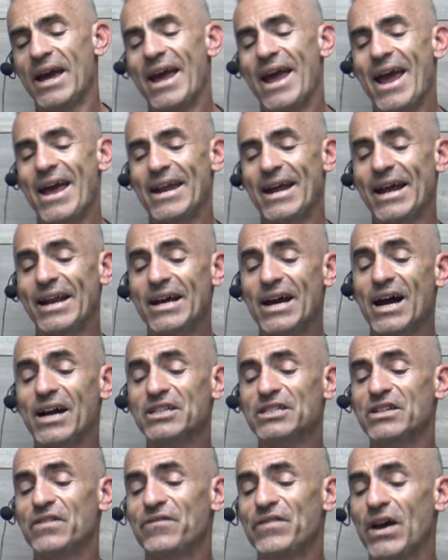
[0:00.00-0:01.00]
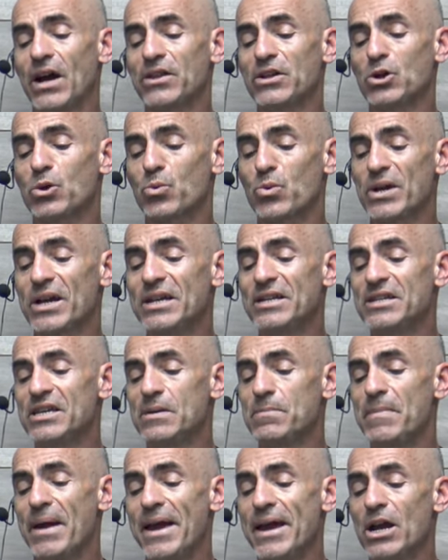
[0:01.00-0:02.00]
An antioxidant found in green tea
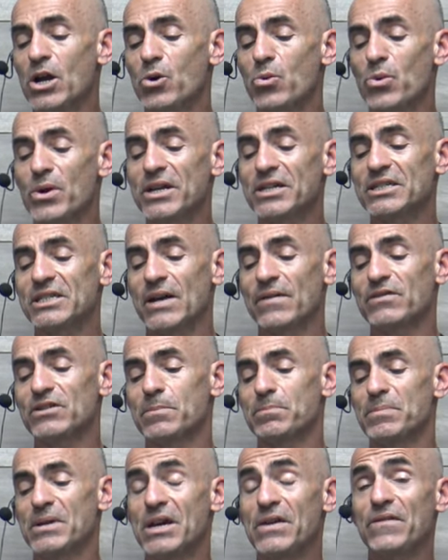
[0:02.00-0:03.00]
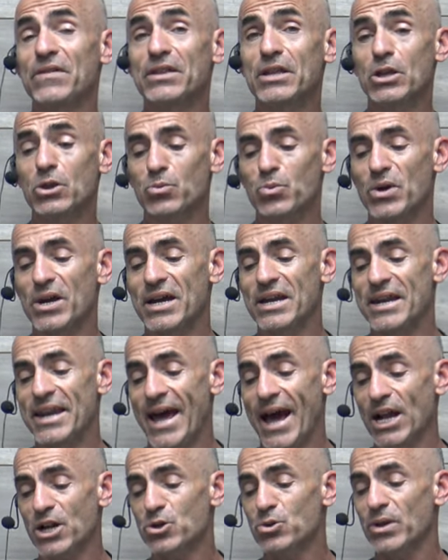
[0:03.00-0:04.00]
may increase levels of p53, a
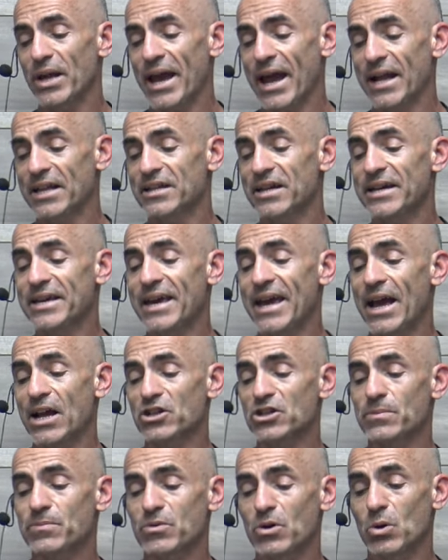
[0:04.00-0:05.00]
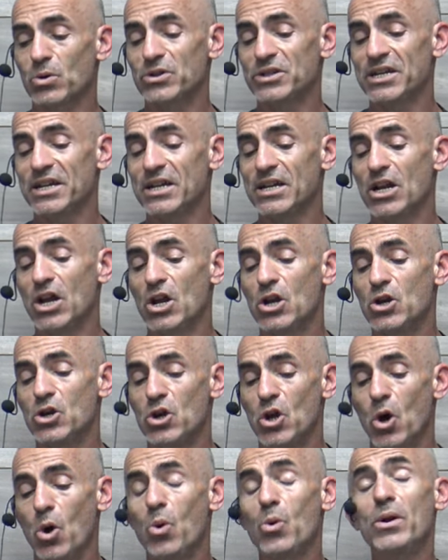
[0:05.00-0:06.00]
natural anti-cancer protein
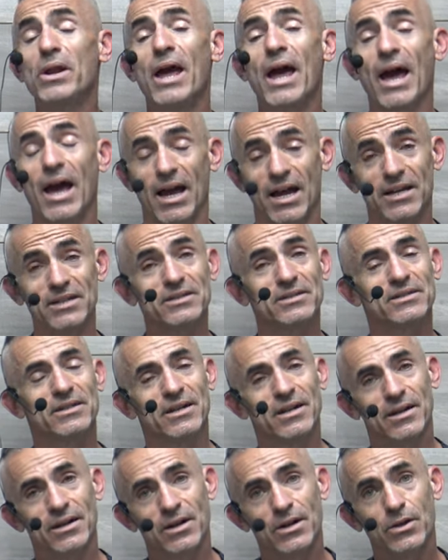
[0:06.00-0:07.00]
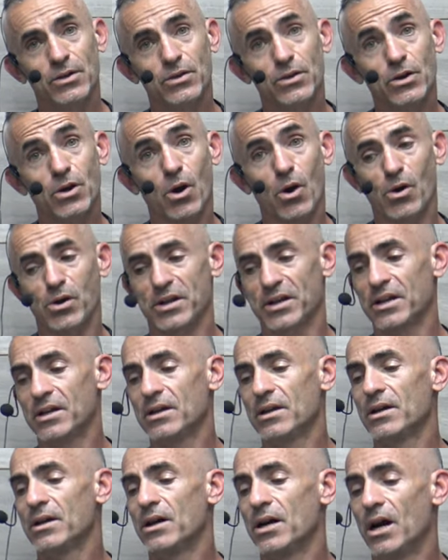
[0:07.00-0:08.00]
known as the
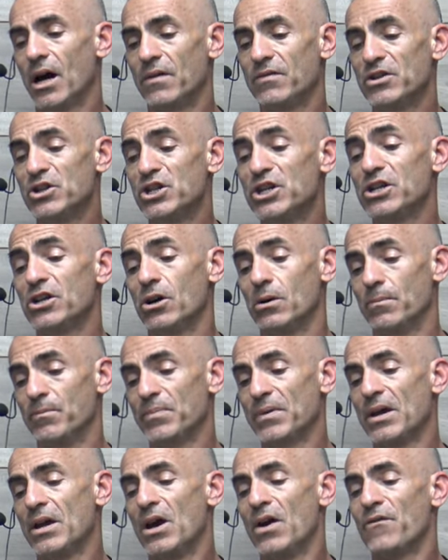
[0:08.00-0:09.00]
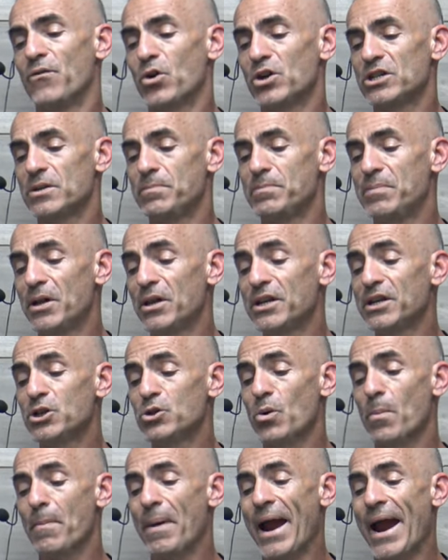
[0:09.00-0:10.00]
guardian of the genome, for its ability to
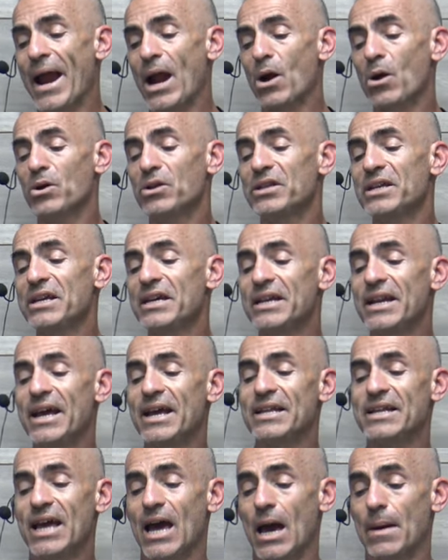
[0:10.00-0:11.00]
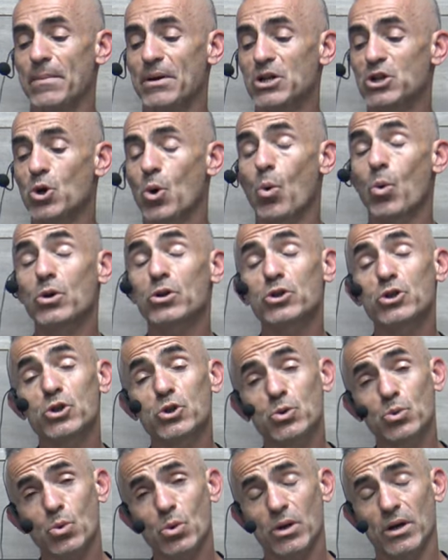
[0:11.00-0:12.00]
repair DNA damage or
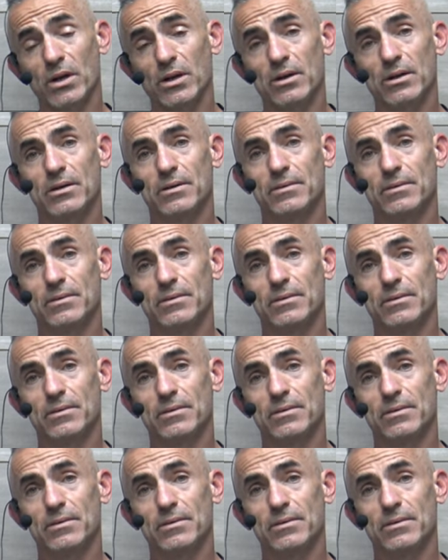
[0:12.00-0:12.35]
destroy